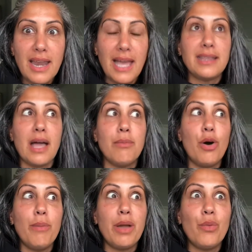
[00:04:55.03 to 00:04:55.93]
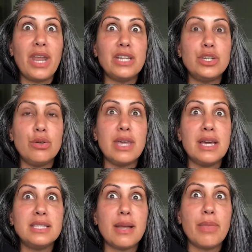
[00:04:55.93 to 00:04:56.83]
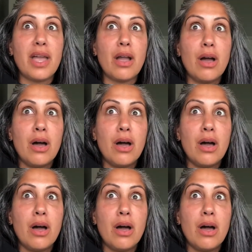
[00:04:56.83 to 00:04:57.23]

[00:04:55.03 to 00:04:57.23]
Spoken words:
And at that moment when I do this, I'm like,